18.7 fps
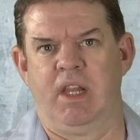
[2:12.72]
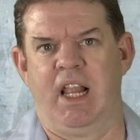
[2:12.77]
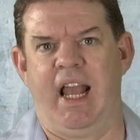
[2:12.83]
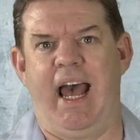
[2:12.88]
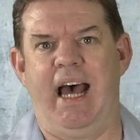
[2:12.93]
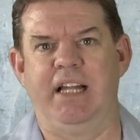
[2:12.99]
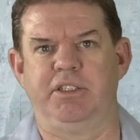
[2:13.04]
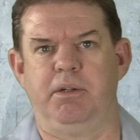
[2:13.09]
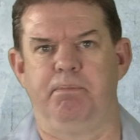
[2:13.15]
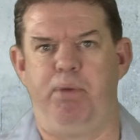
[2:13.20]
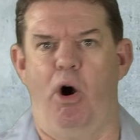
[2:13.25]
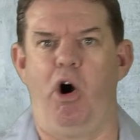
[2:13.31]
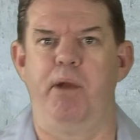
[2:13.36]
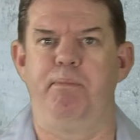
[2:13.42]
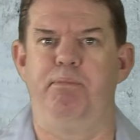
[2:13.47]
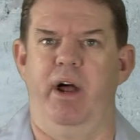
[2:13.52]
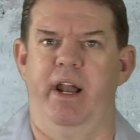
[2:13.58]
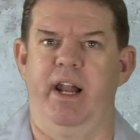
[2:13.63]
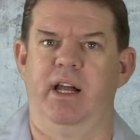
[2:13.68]
As a
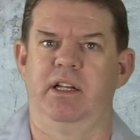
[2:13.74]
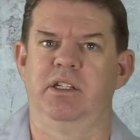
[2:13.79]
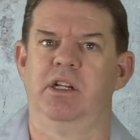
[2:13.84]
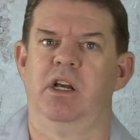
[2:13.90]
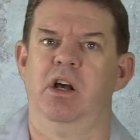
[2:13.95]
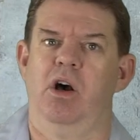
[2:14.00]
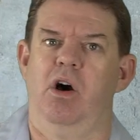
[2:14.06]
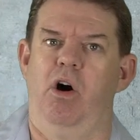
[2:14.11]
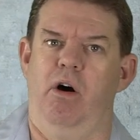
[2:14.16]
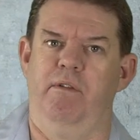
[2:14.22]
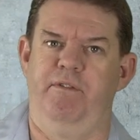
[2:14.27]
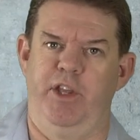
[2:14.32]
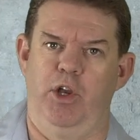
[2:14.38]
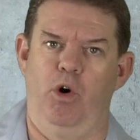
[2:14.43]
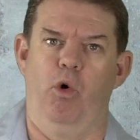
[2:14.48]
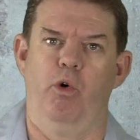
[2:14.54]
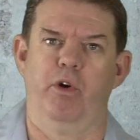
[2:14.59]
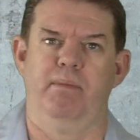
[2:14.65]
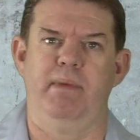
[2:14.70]
byproduct of the
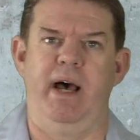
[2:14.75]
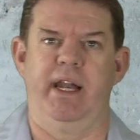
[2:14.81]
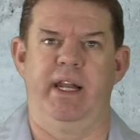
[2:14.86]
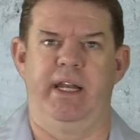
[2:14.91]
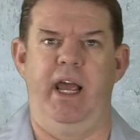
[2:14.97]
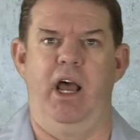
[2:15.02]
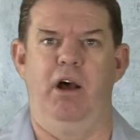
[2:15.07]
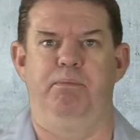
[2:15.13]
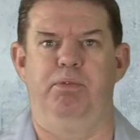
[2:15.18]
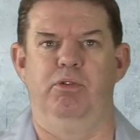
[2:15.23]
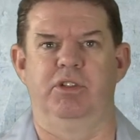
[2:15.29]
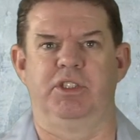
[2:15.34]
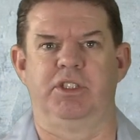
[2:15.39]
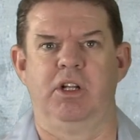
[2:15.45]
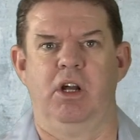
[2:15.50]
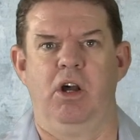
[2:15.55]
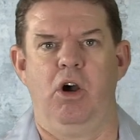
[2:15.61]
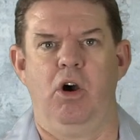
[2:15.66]
automated outputs,